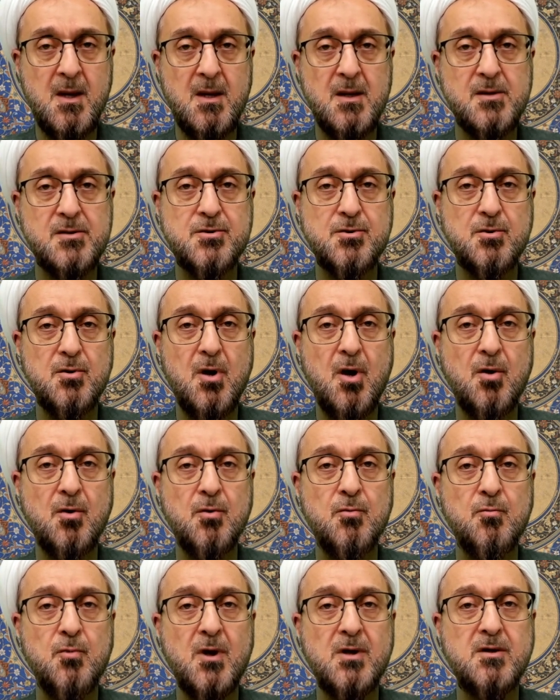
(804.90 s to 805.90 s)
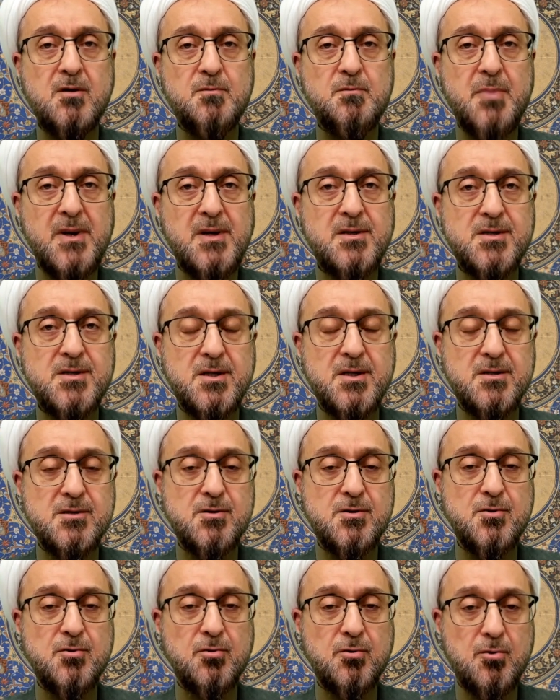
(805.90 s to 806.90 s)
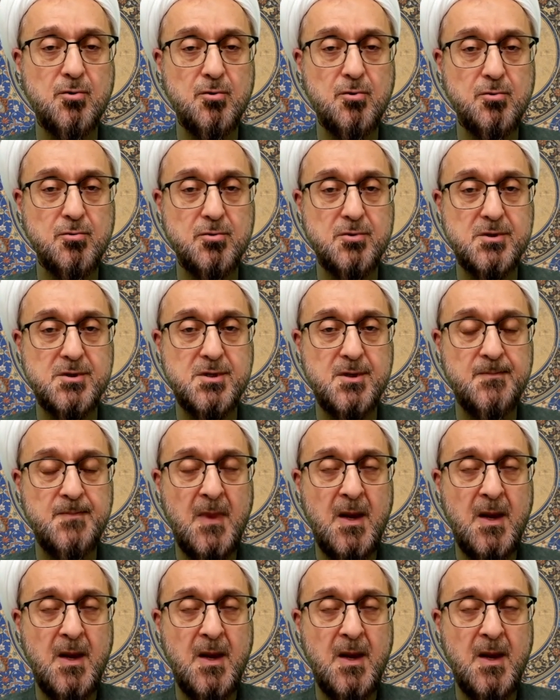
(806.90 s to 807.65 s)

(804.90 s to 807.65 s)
So on what basis you rose,